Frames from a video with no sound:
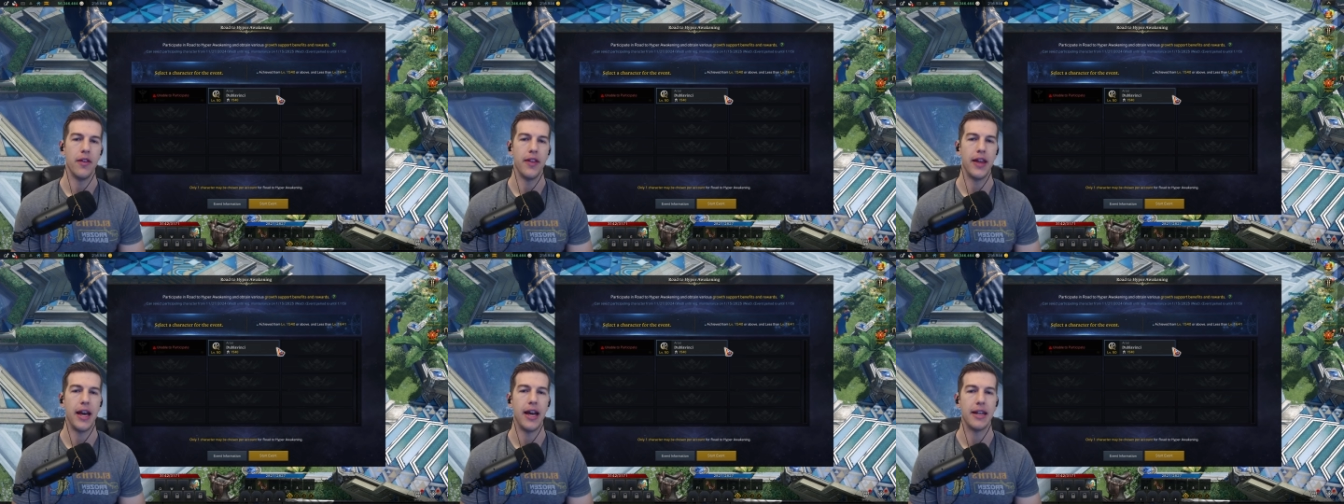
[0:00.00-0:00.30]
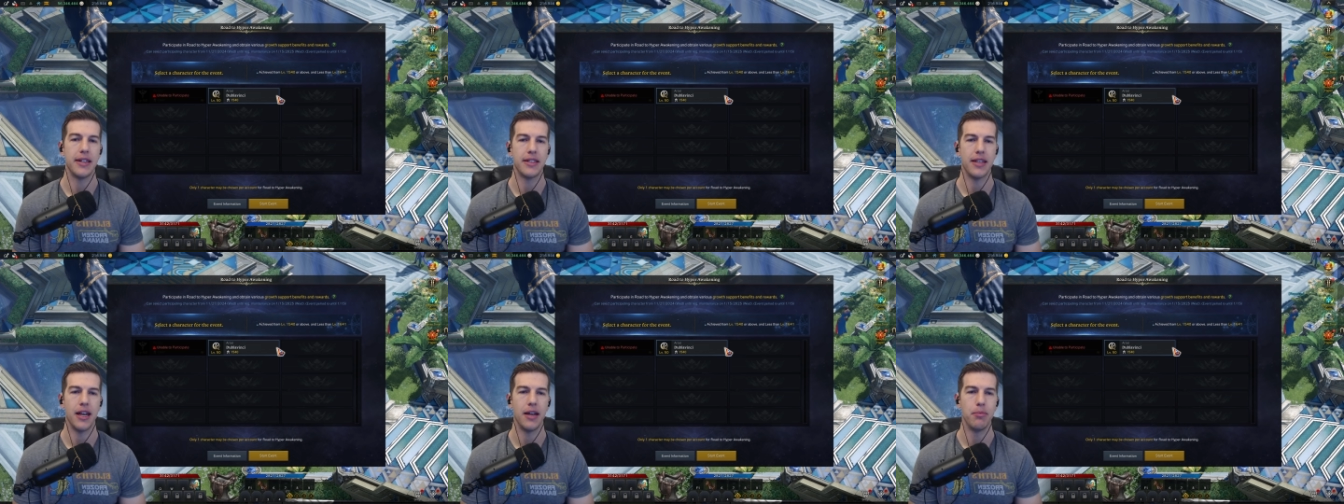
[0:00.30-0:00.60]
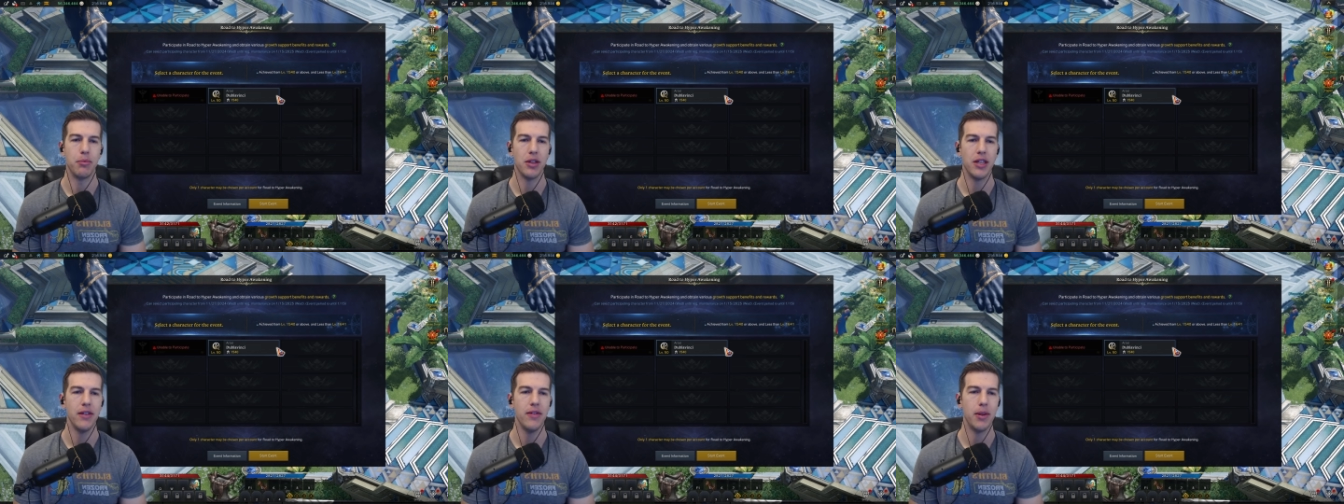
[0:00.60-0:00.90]
that I
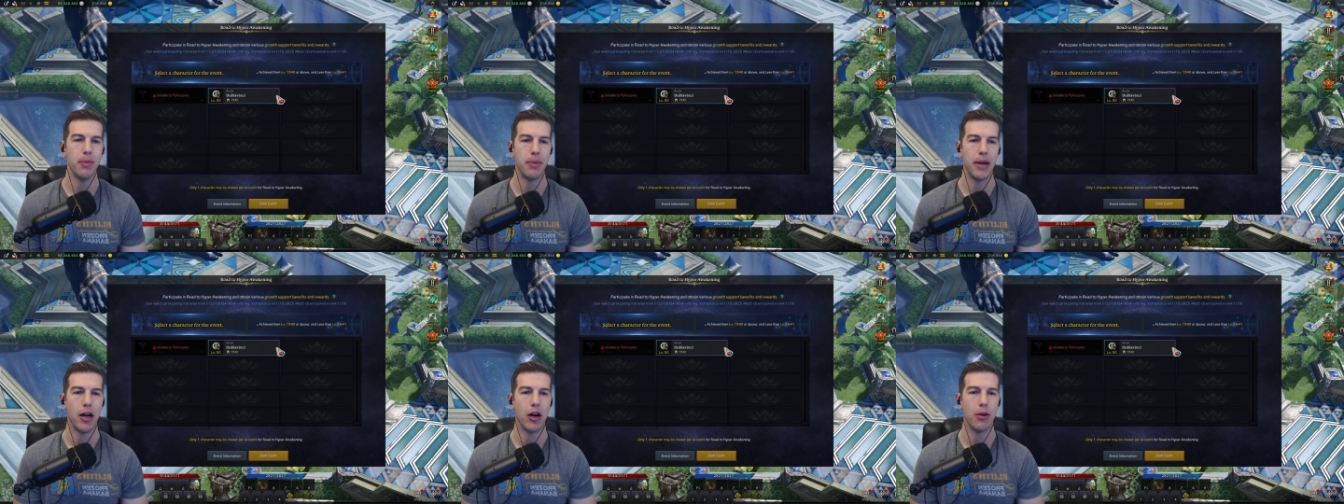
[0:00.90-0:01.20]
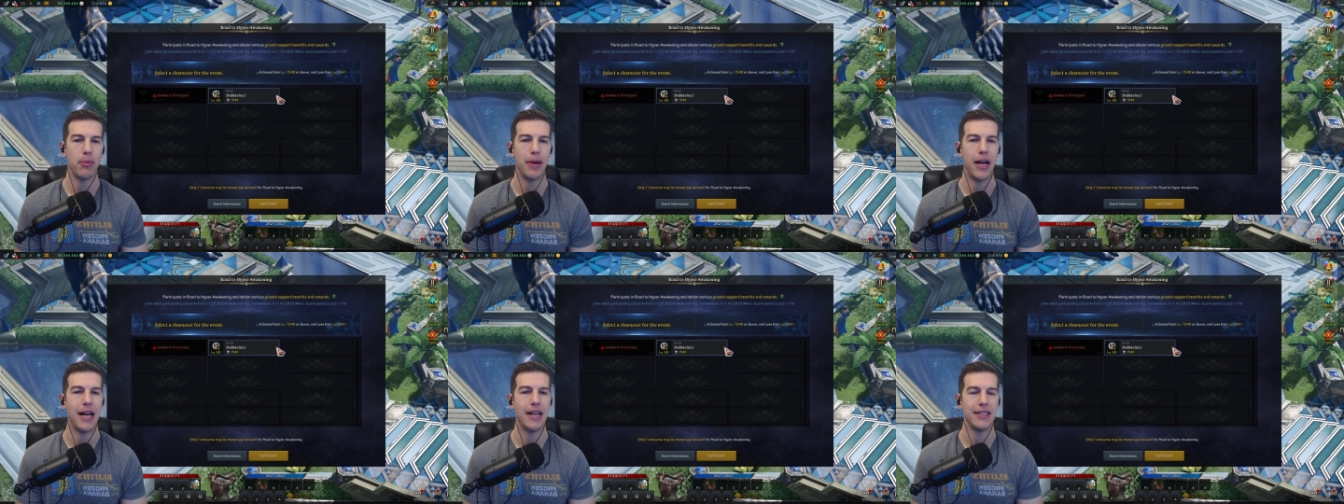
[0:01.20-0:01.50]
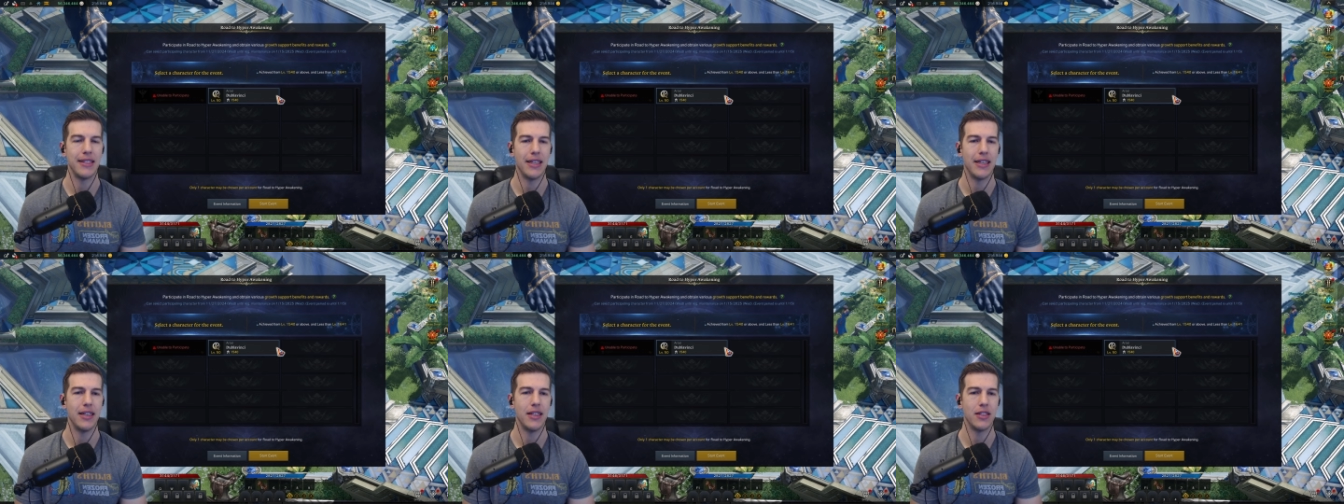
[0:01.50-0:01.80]
believe the power
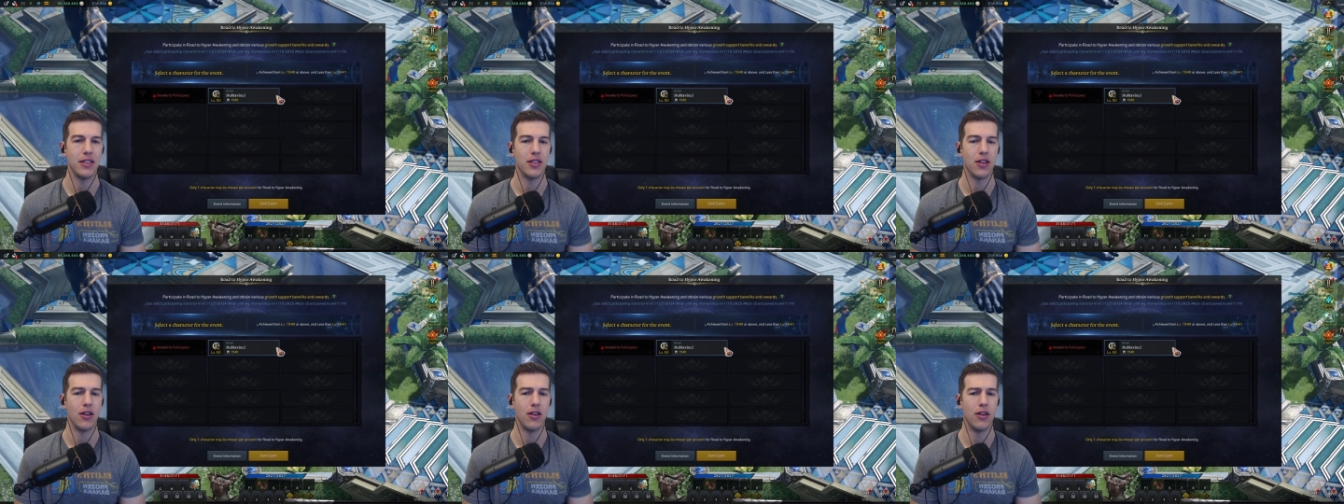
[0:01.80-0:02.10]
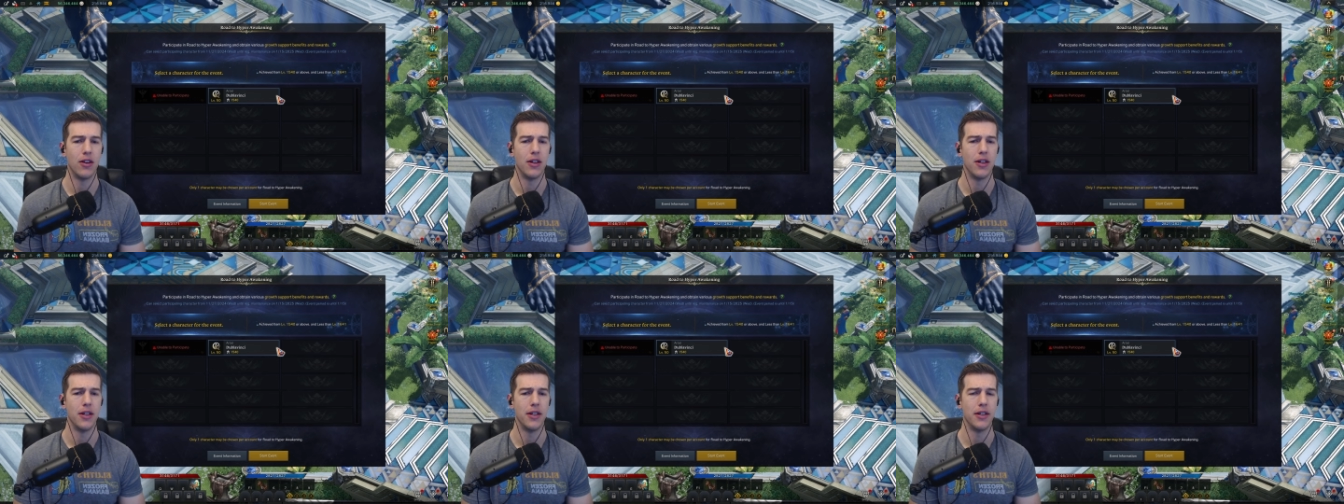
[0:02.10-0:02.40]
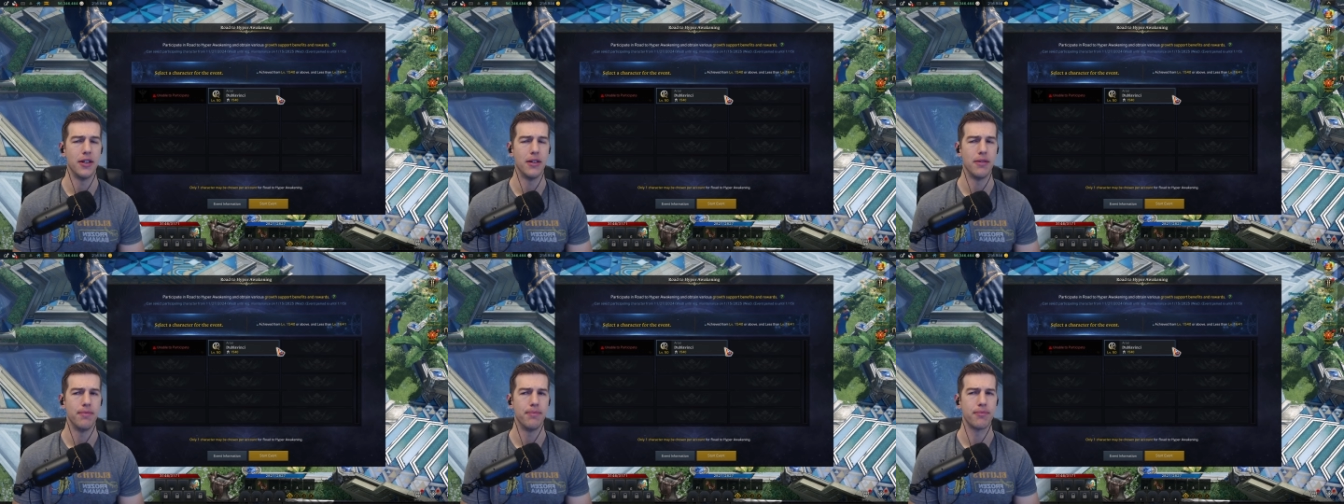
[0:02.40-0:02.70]
pass ends
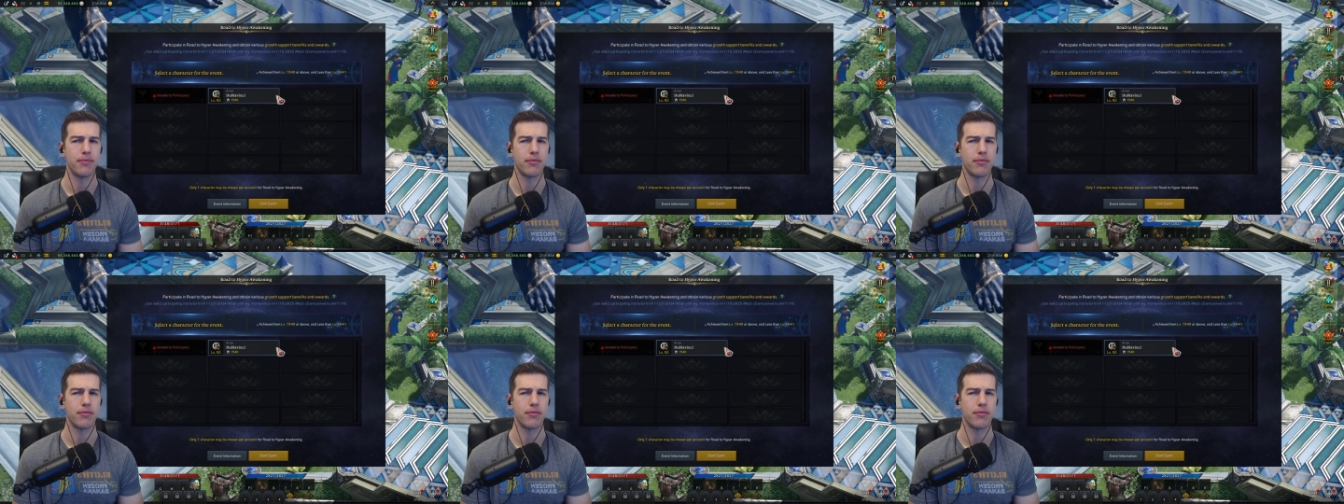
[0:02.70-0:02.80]
on